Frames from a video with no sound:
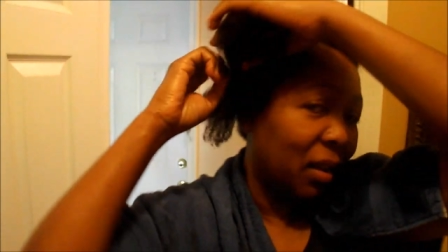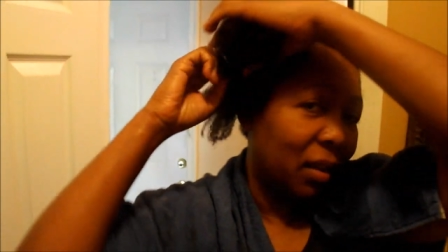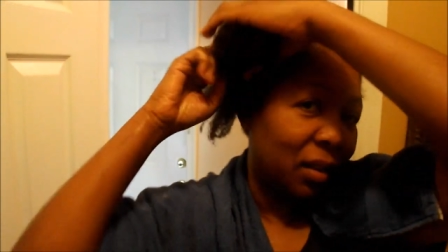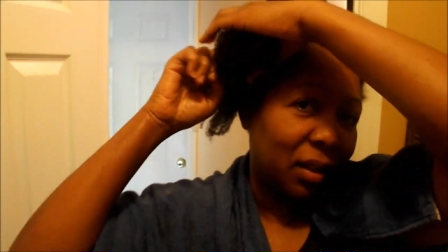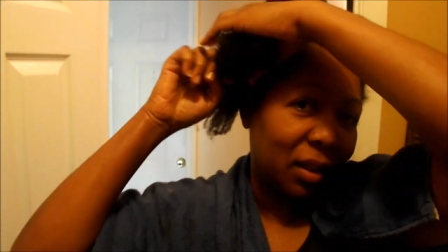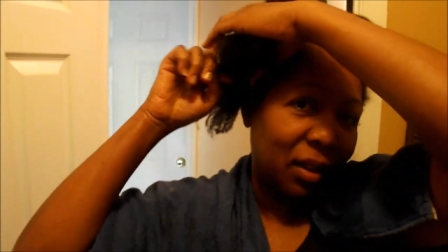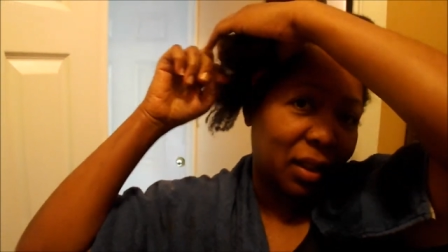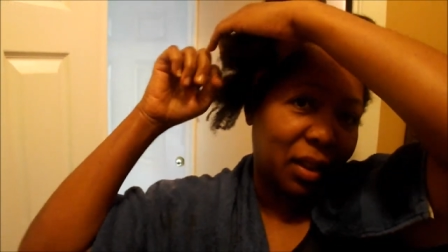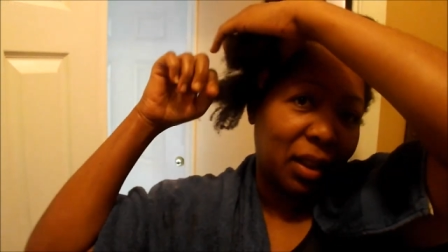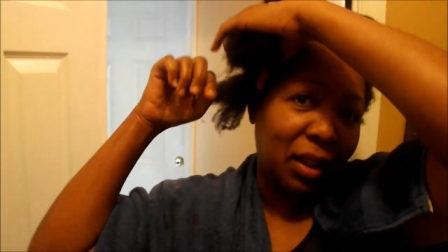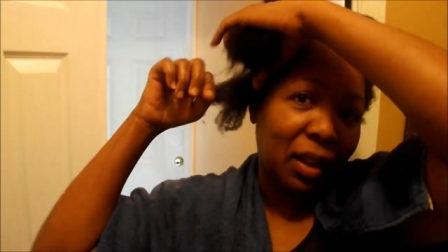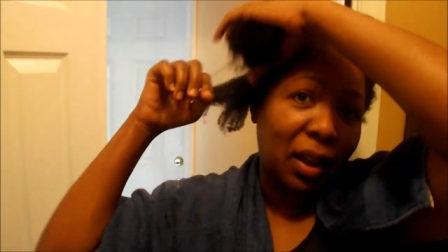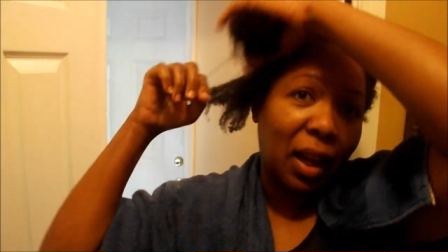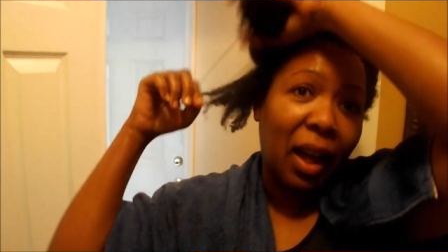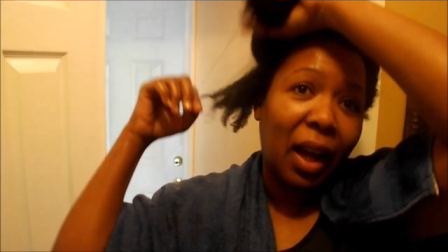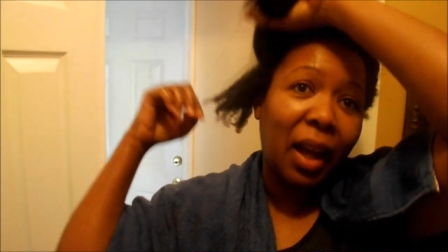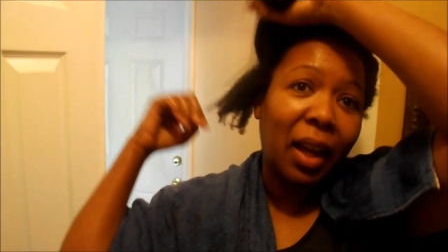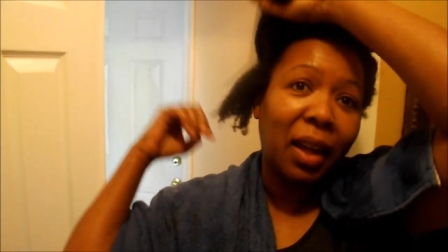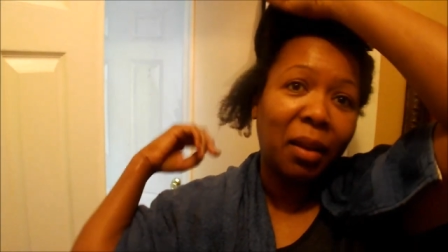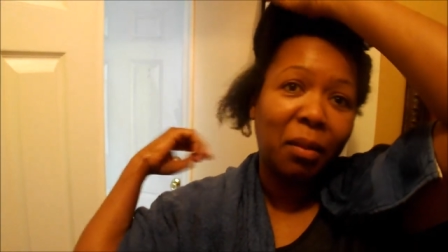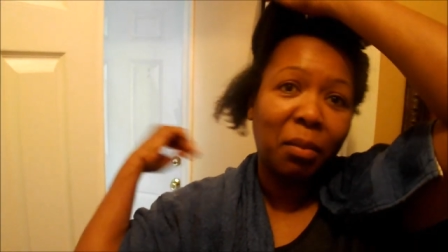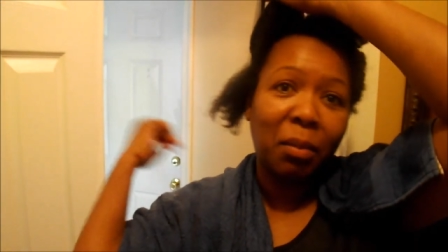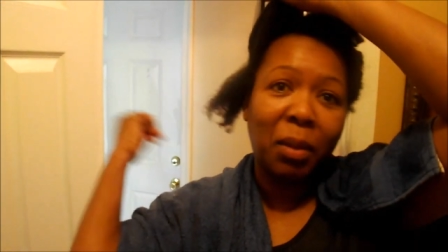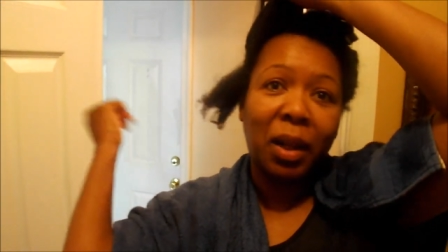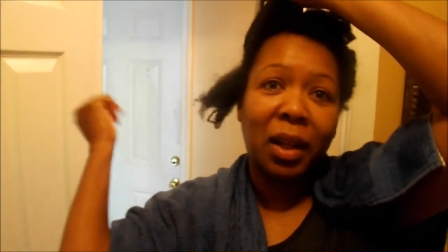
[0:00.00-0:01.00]
thing. I
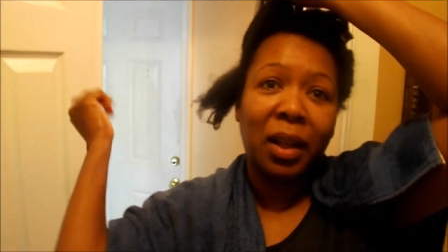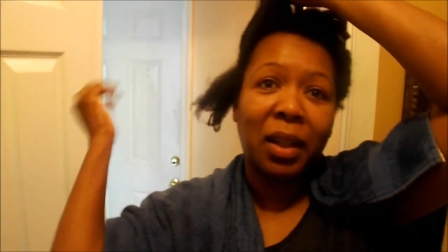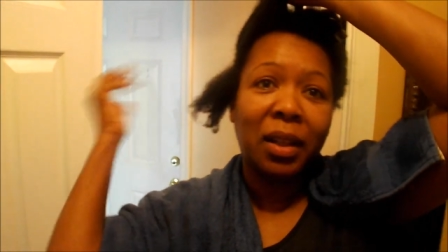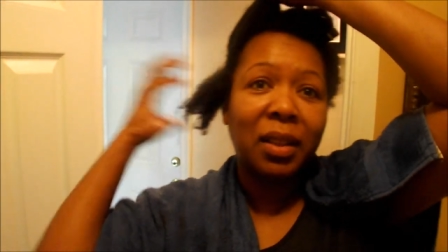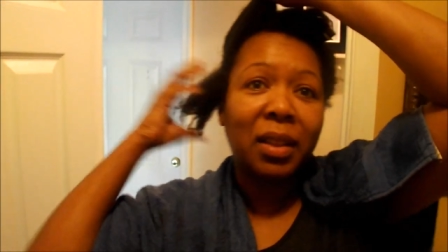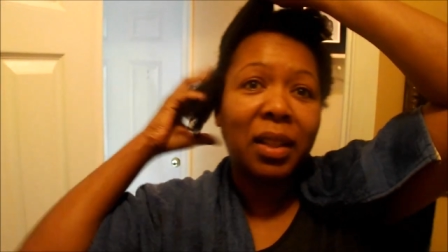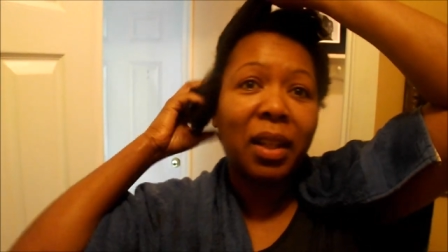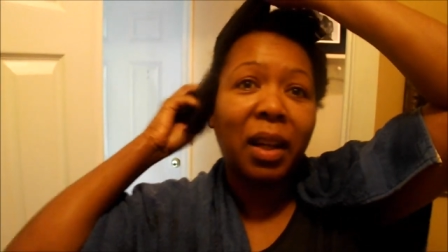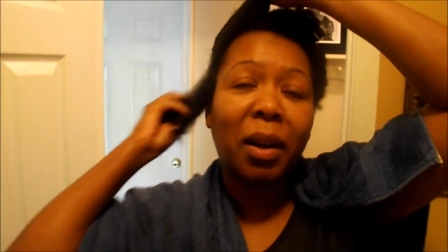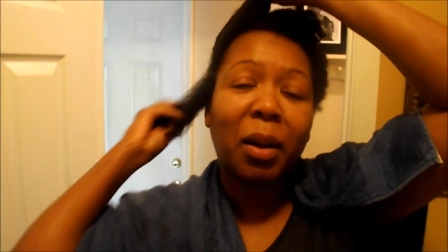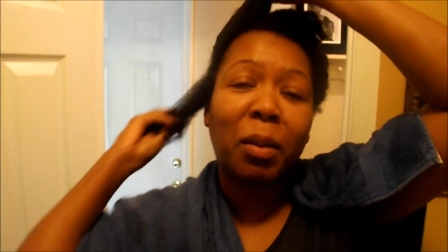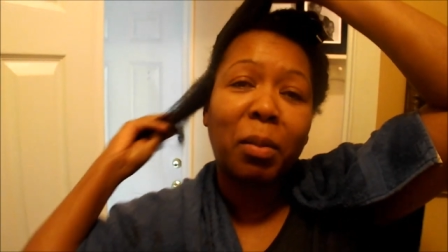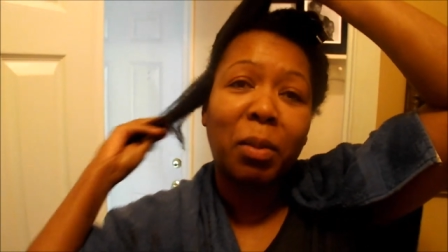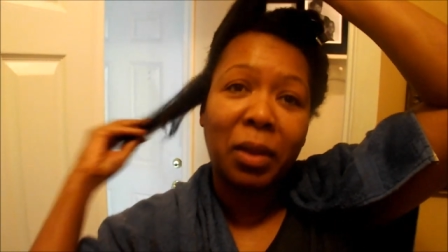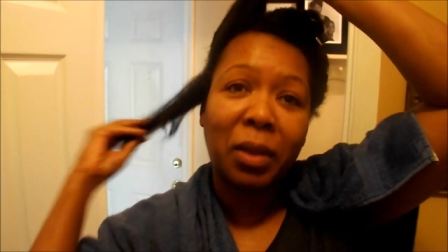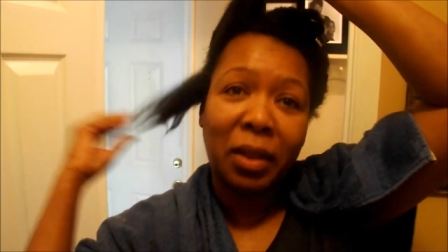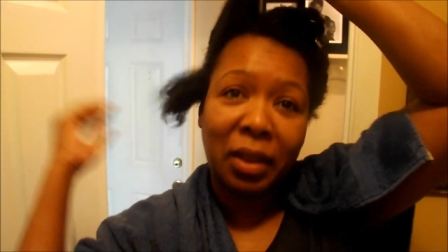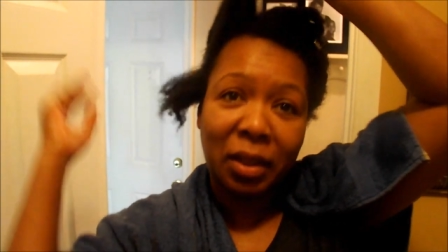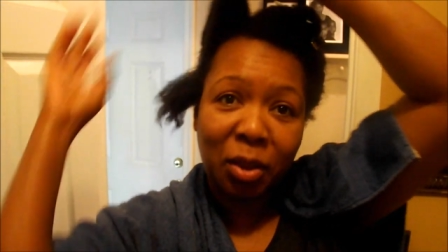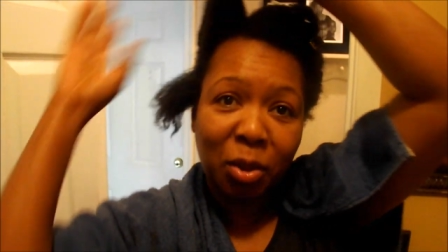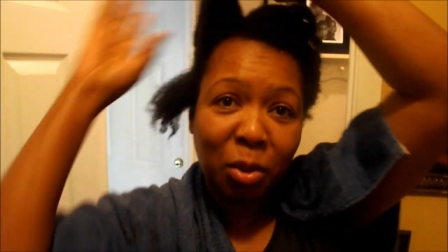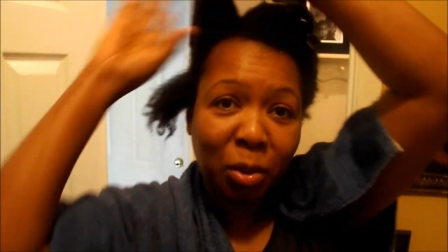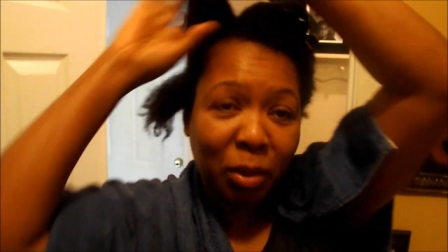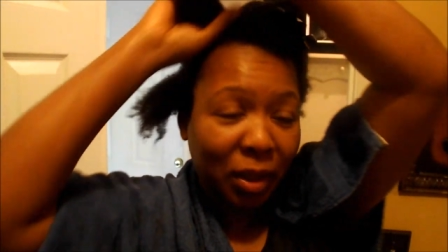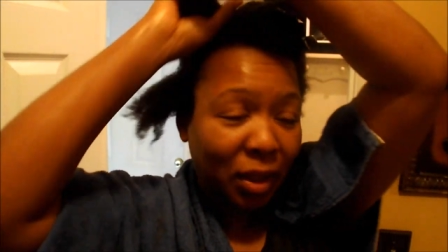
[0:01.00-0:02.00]
am uh, terrible at
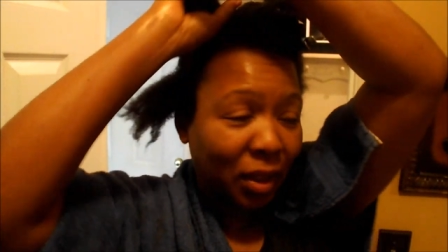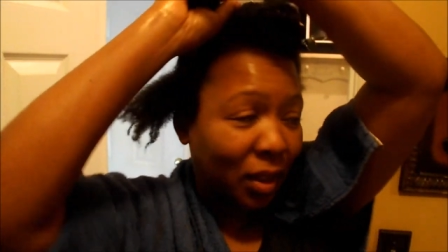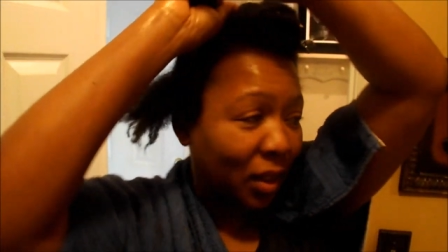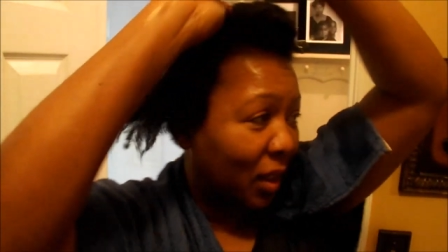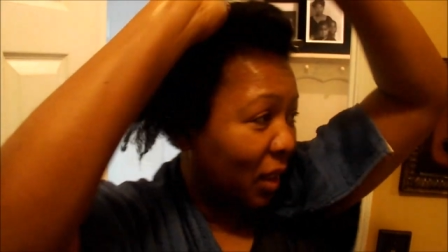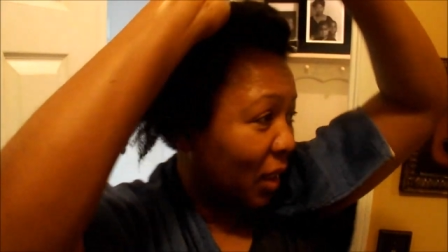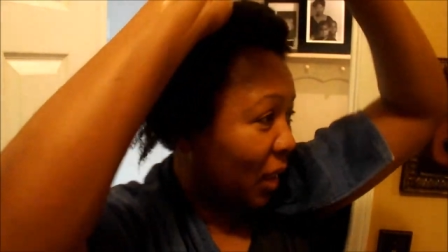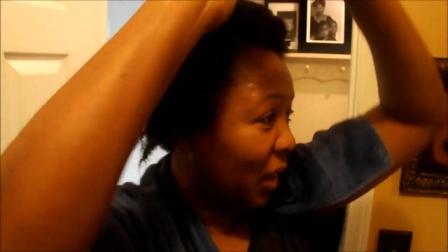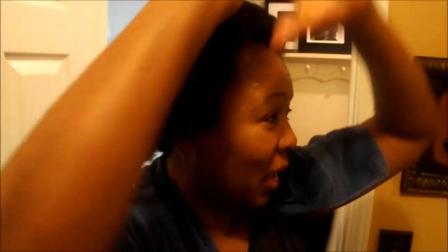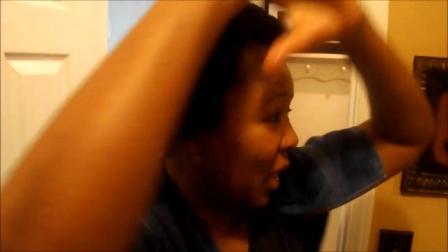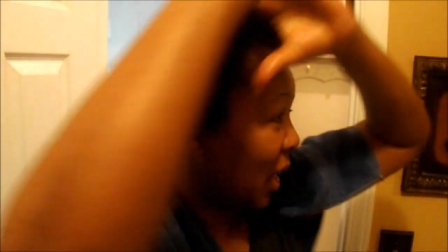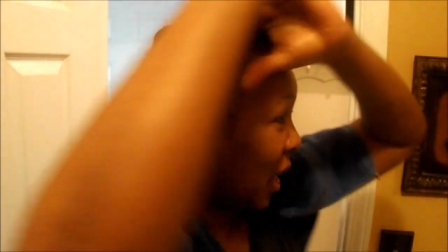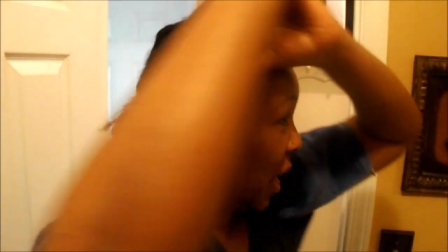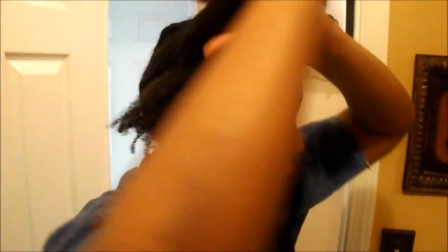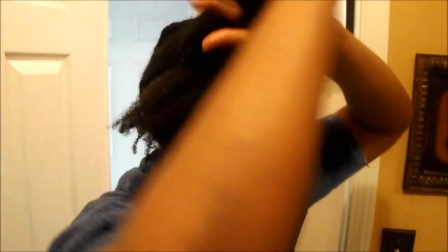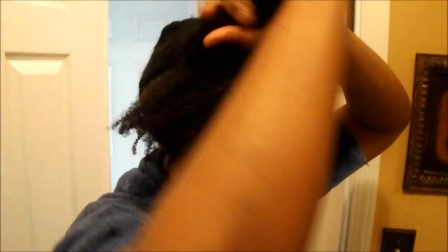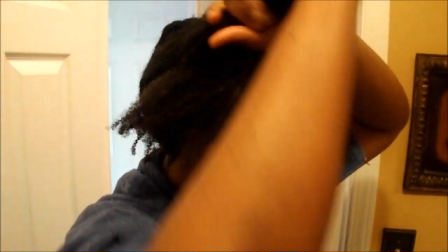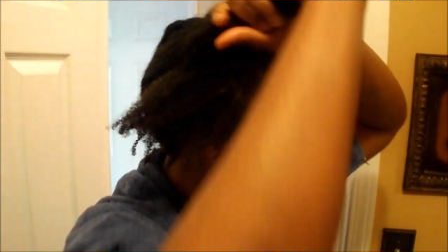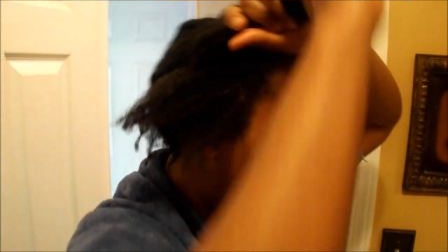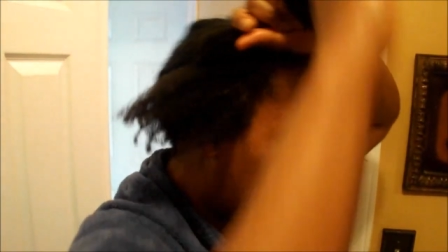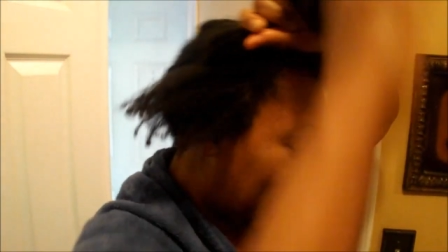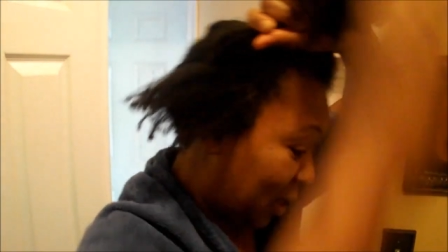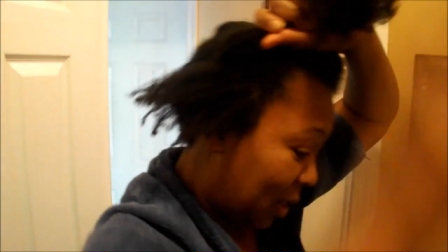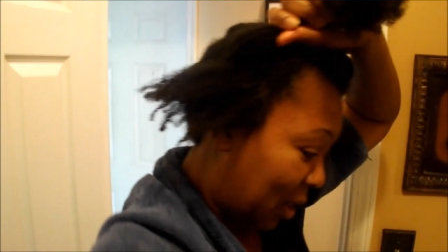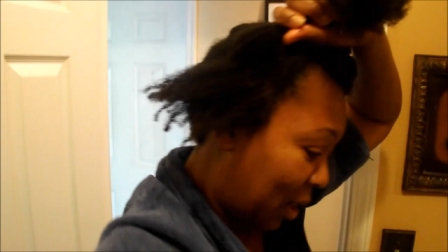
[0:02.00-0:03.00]
twisting
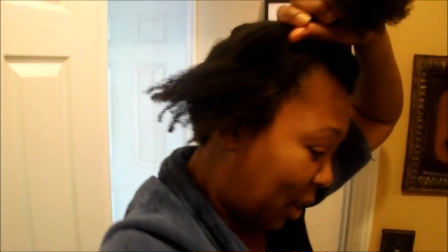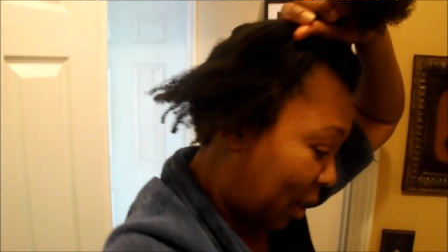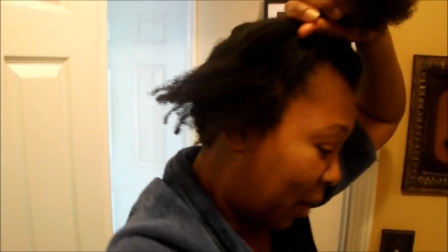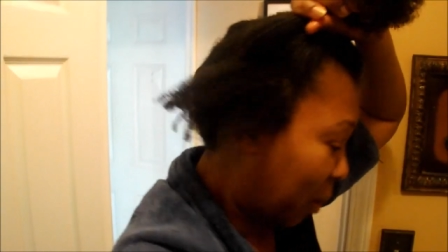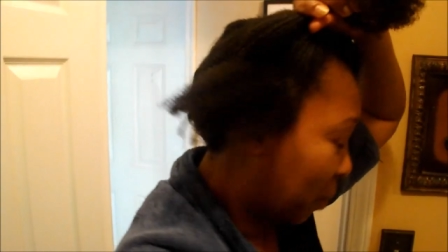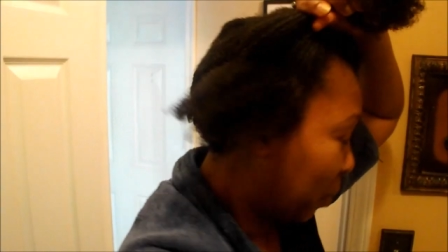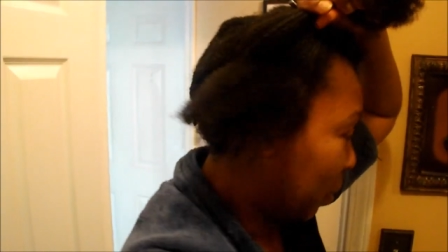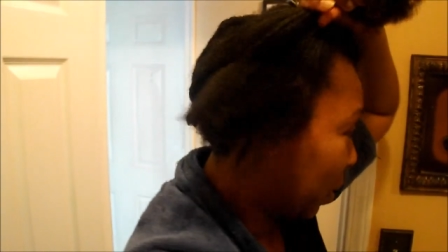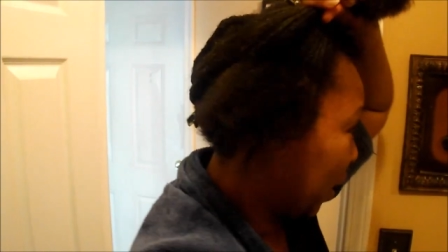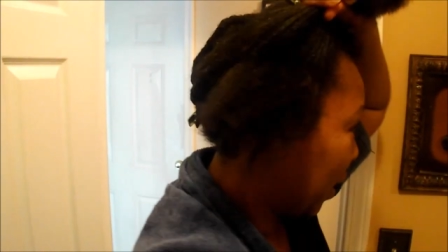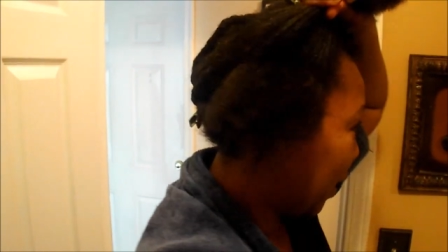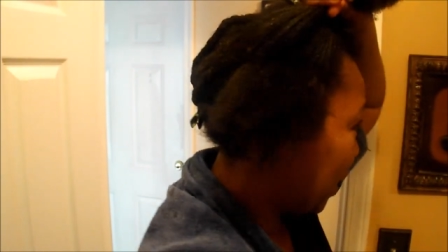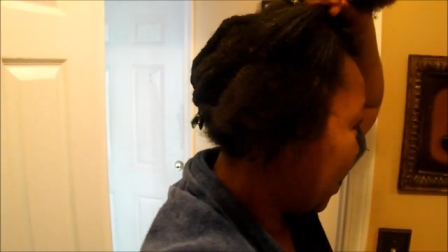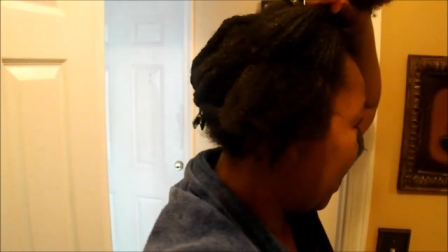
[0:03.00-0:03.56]
and terrible at